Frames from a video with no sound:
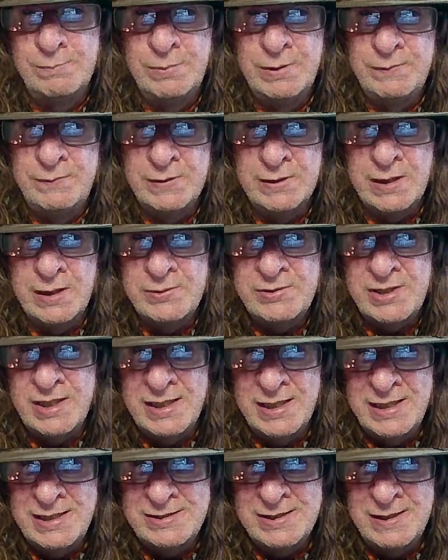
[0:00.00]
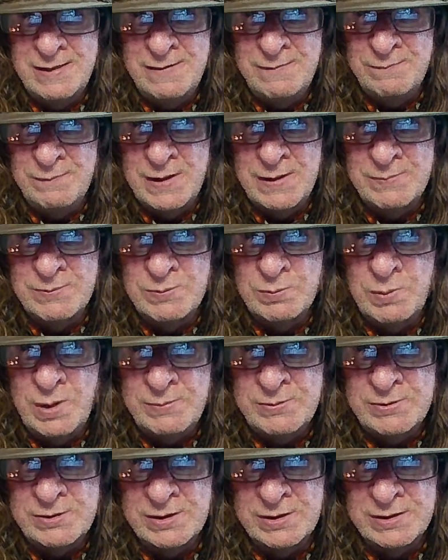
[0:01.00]
But if you go to 88 Vape's
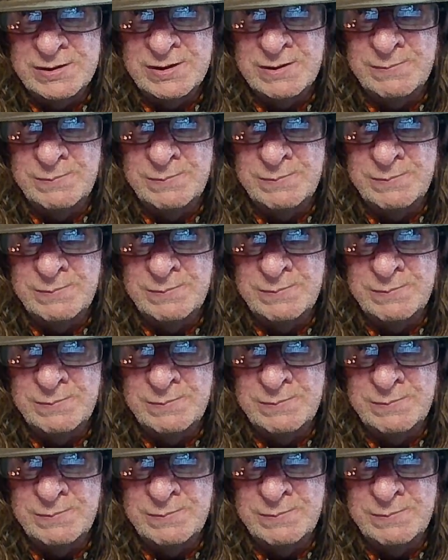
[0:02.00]
website